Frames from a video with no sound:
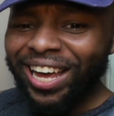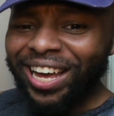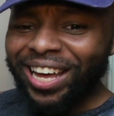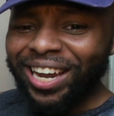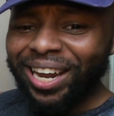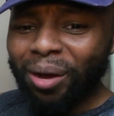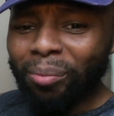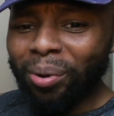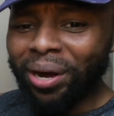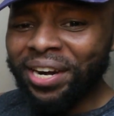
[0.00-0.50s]

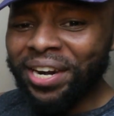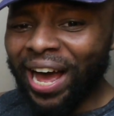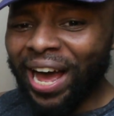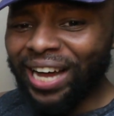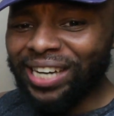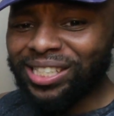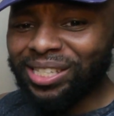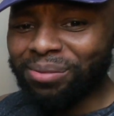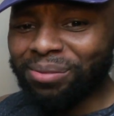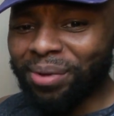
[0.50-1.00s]
That boy
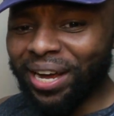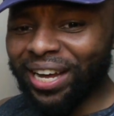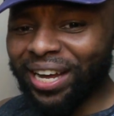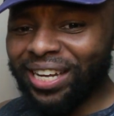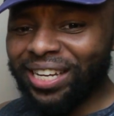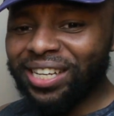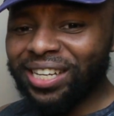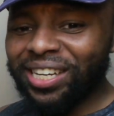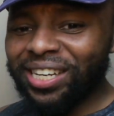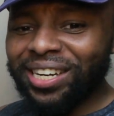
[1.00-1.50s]
nasty, man.
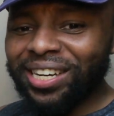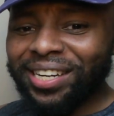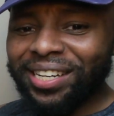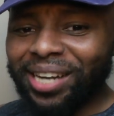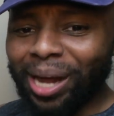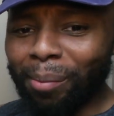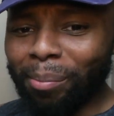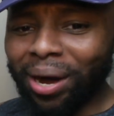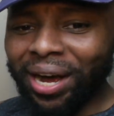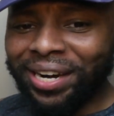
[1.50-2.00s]

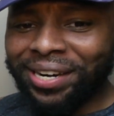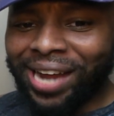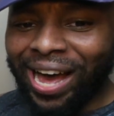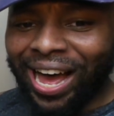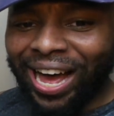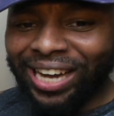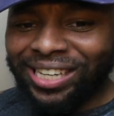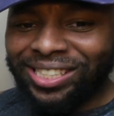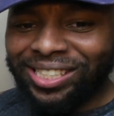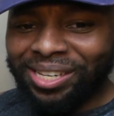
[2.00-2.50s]
That boy
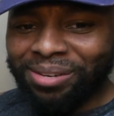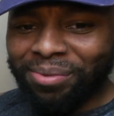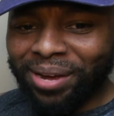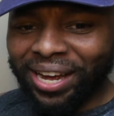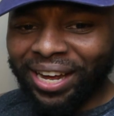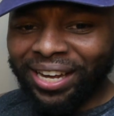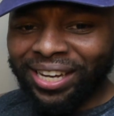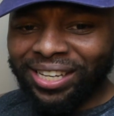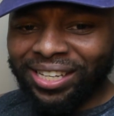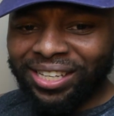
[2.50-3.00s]
nasty, man.